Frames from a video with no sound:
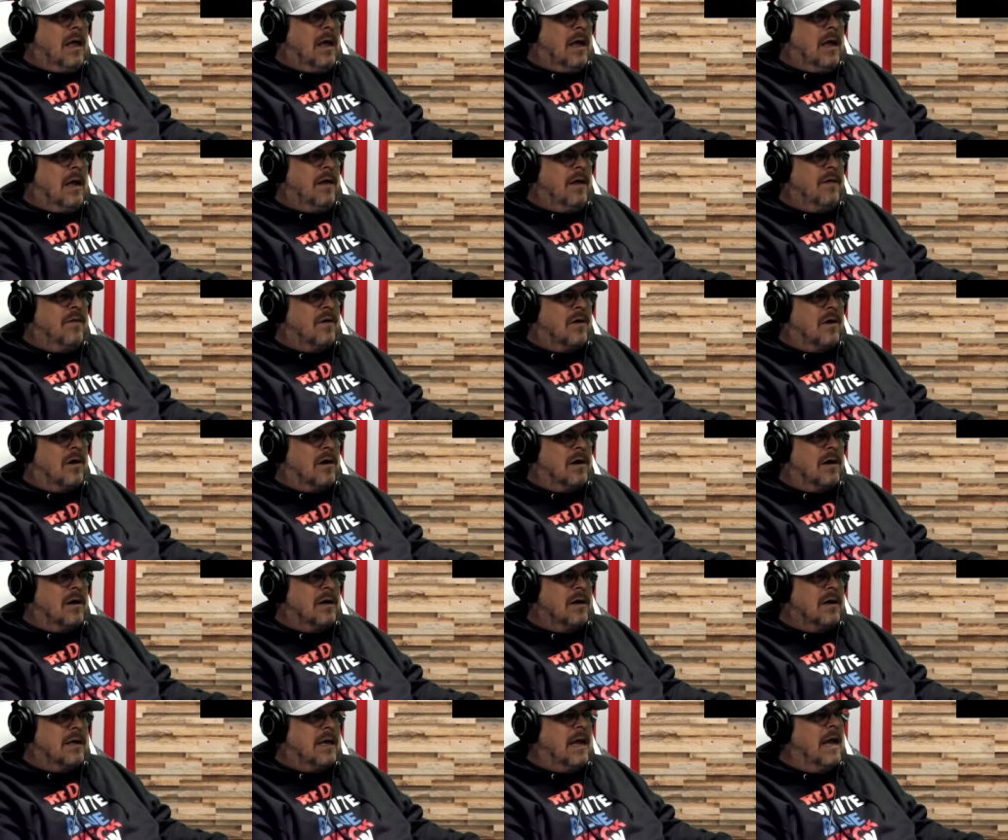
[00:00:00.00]
either
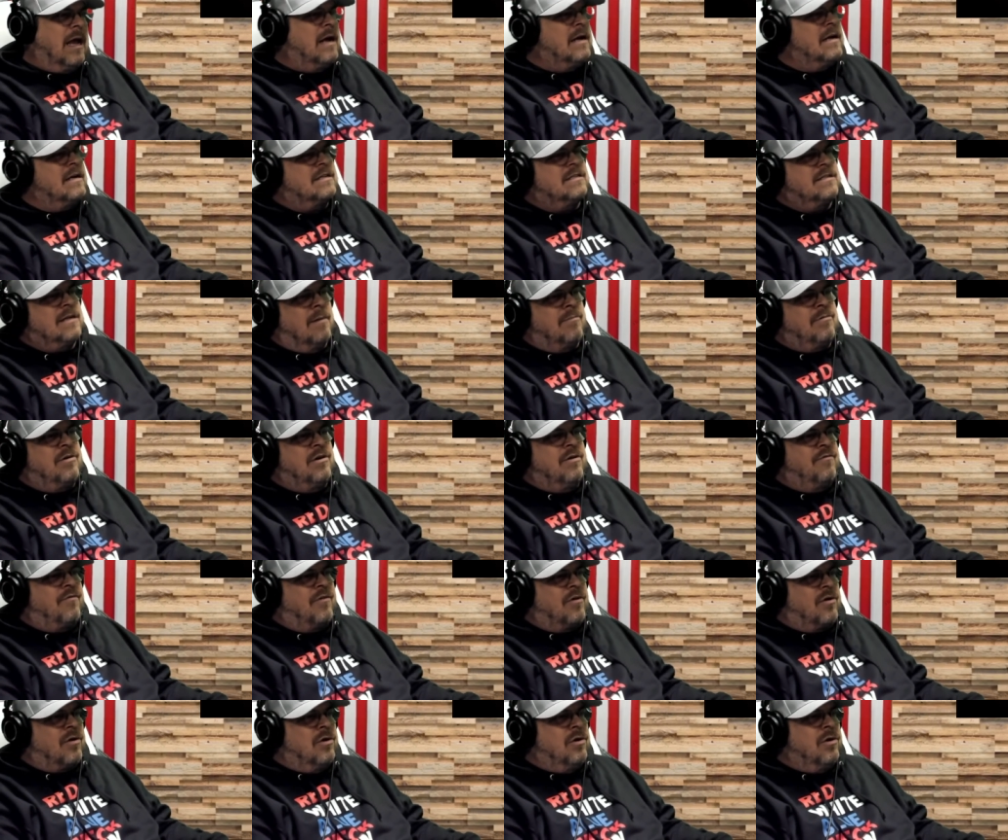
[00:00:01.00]
can't accept you
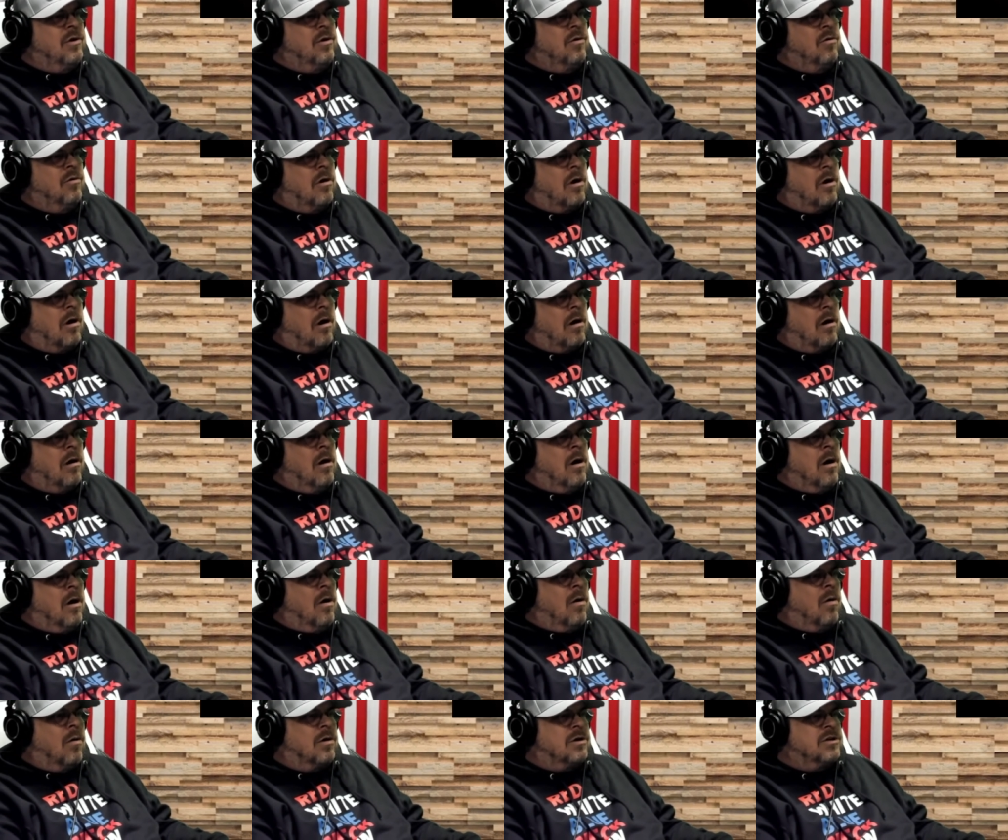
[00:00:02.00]
for who you are
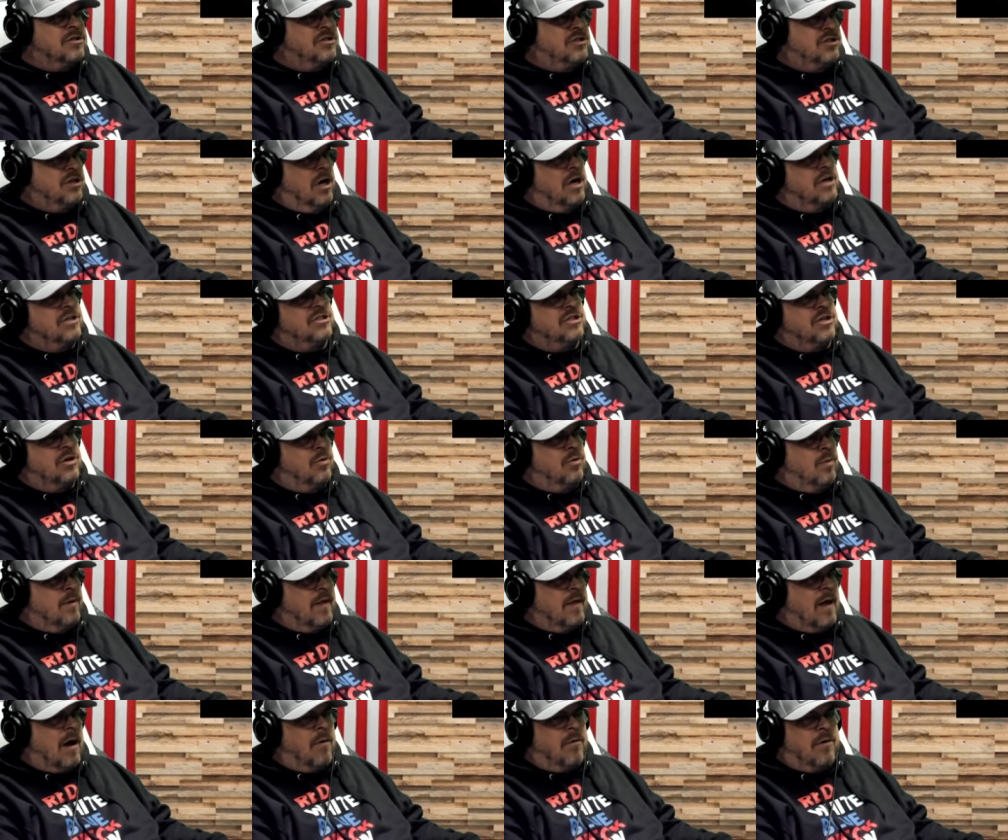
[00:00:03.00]
or judge you
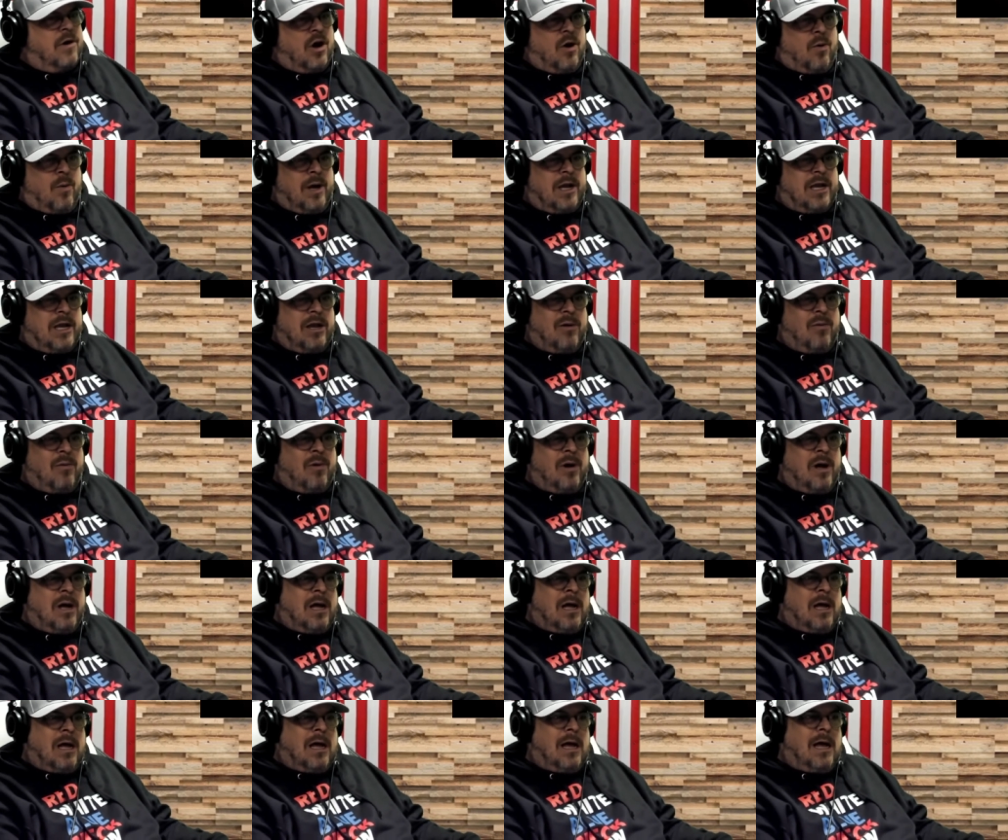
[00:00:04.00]
without knowing you,
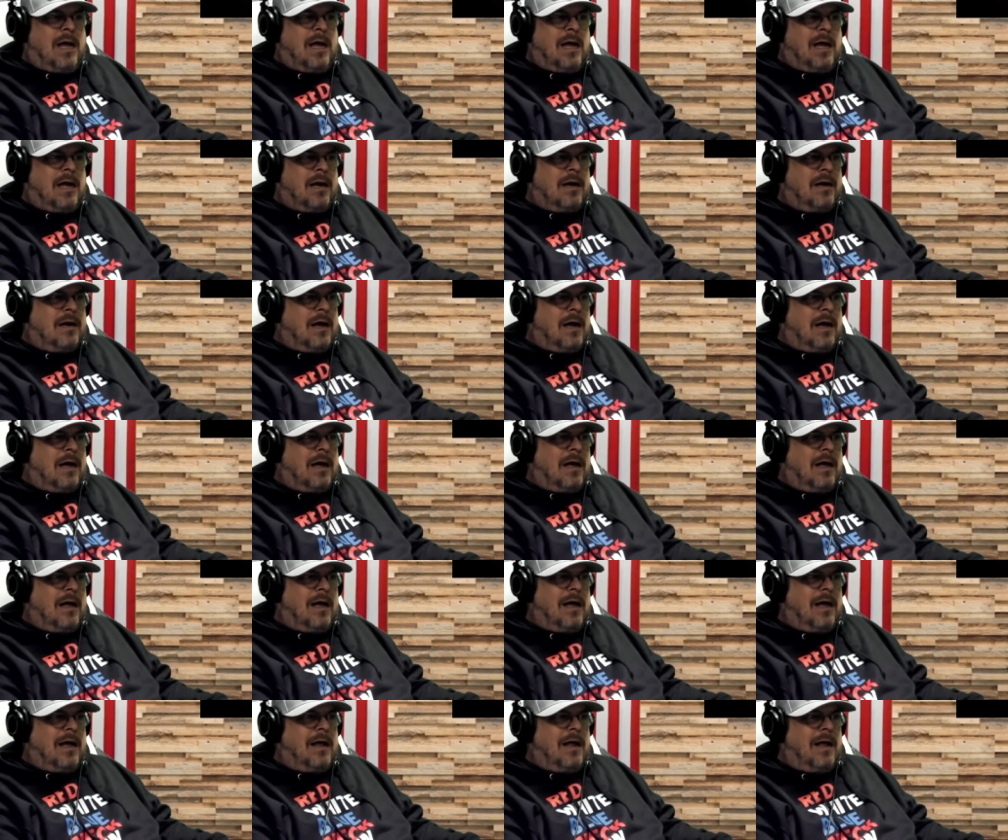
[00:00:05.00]
and uh,
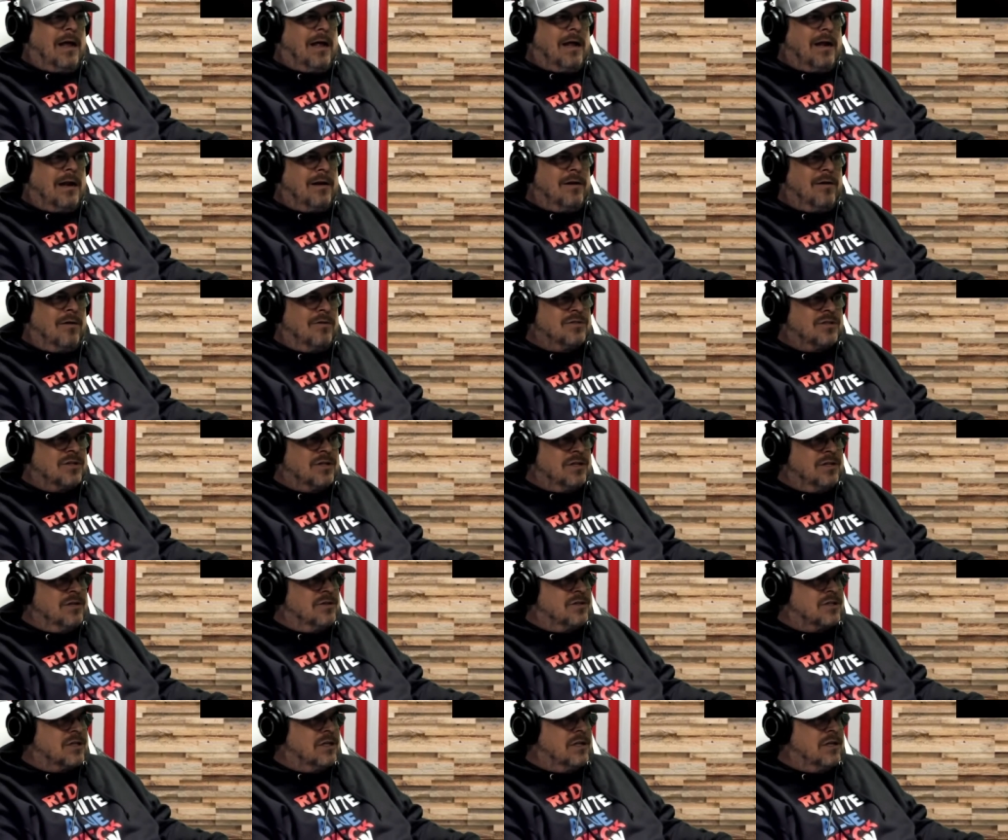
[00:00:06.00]
and those are
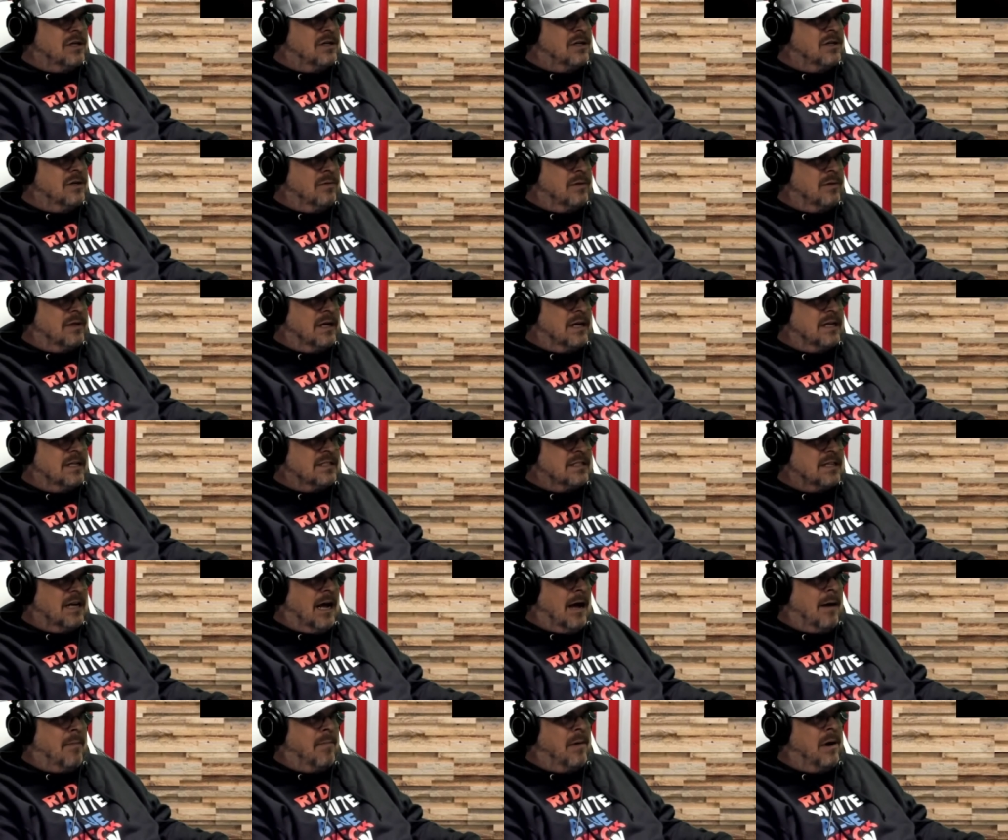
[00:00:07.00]
usually the two things
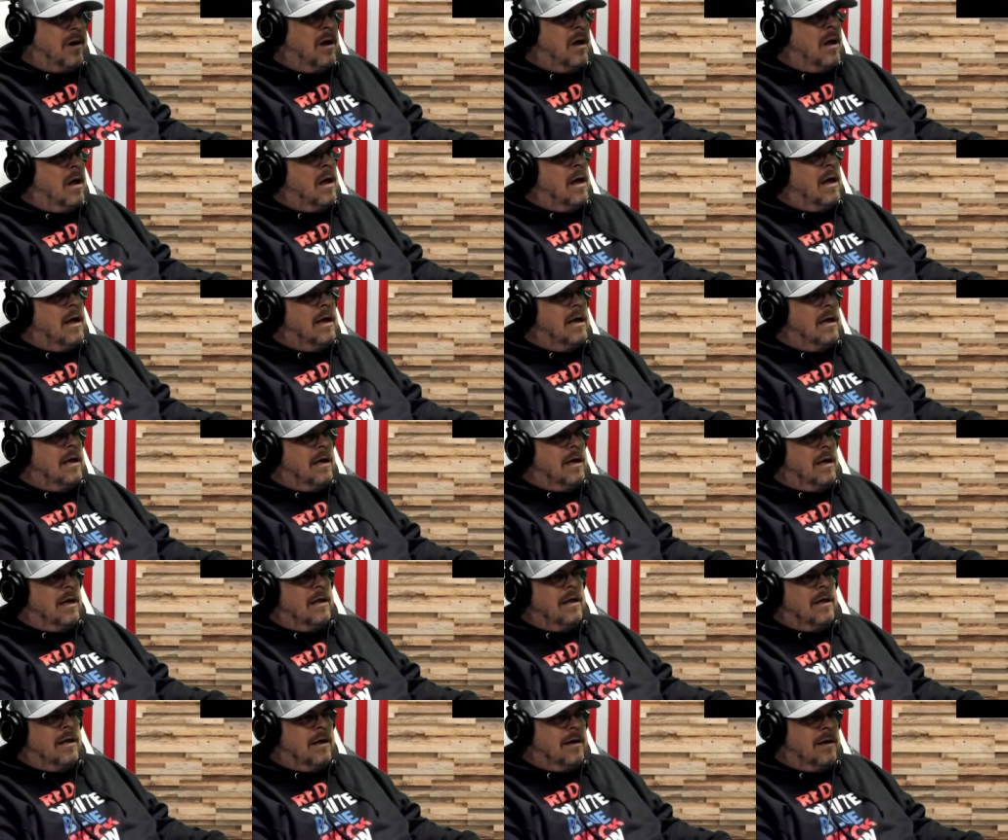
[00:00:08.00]
that happen in
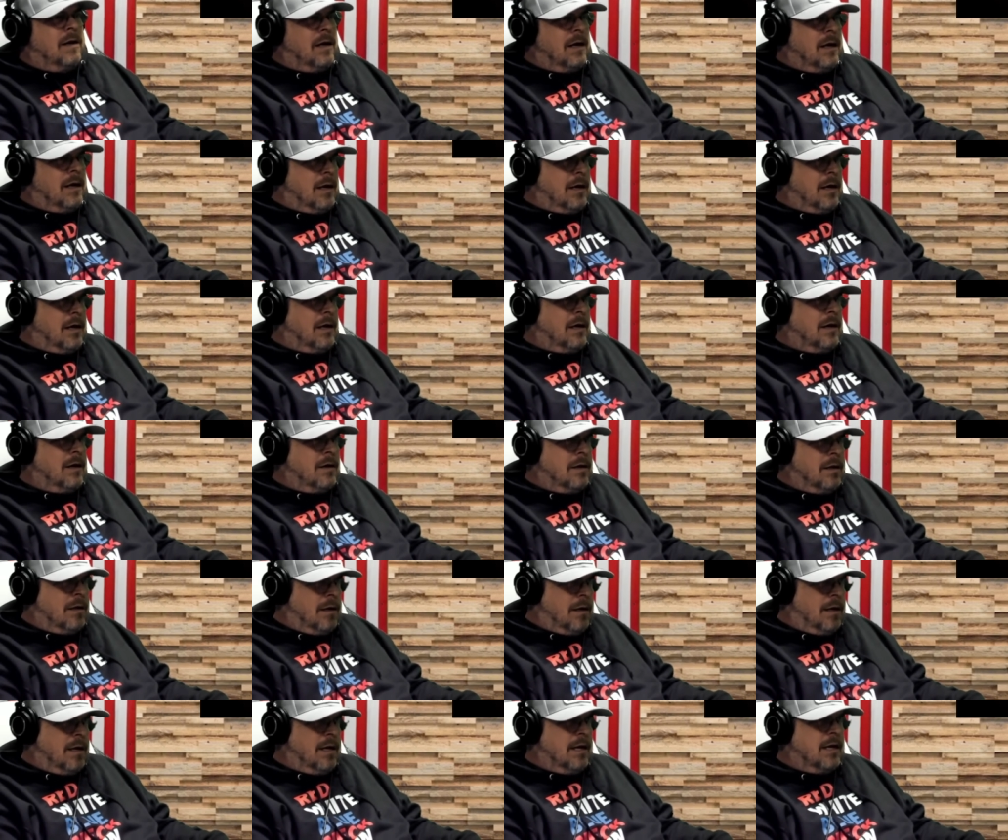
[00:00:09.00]
in, in
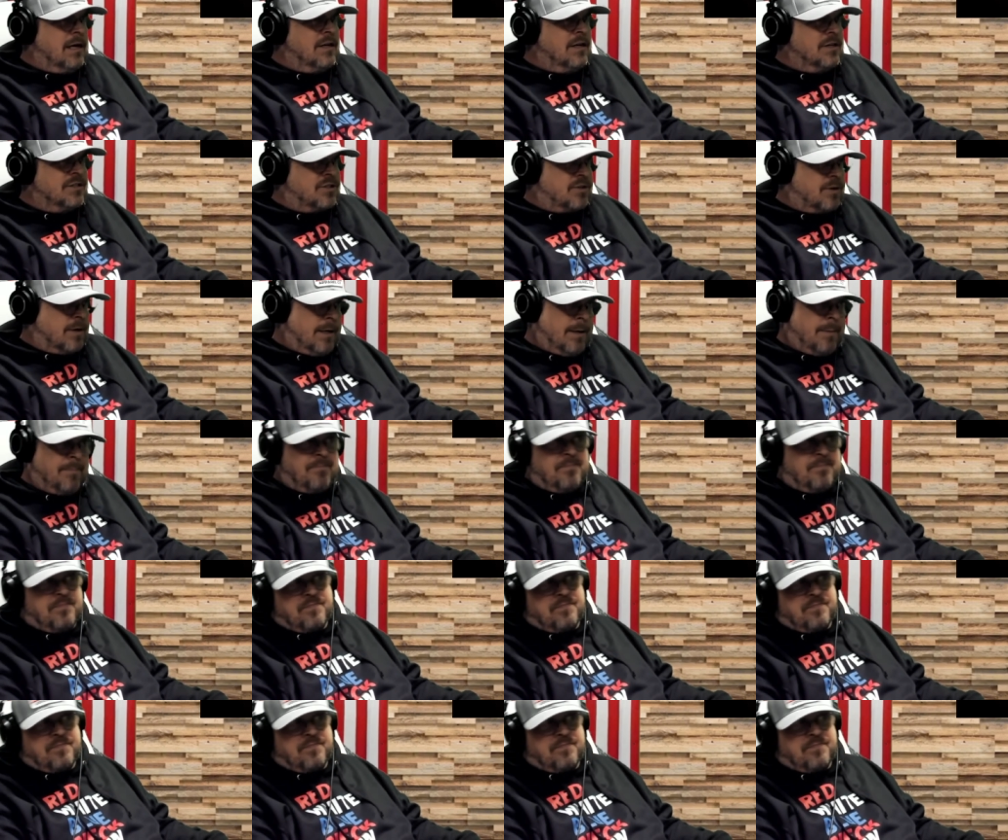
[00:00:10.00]
the industry